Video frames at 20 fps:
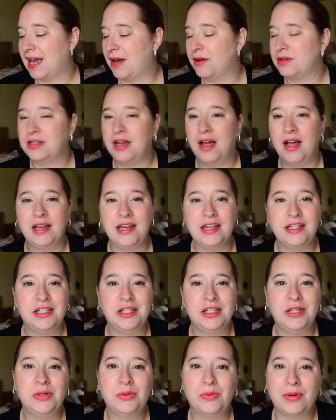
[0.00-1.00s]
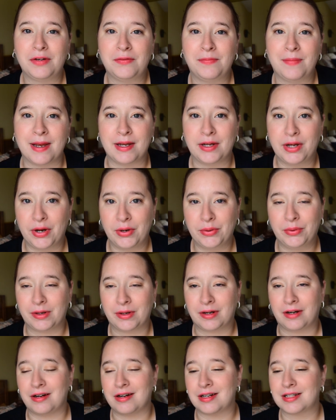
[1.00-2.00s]
I was talking to one of my
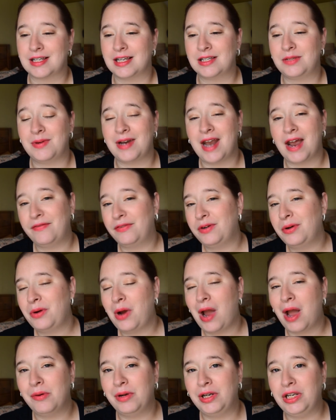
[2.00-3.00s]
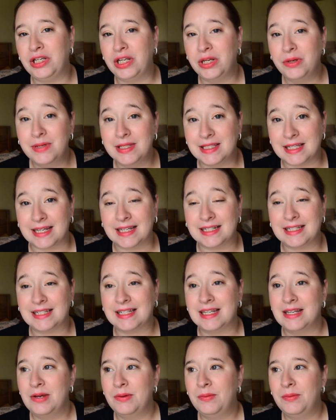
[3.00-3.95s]
coworkers because whenever I would use it,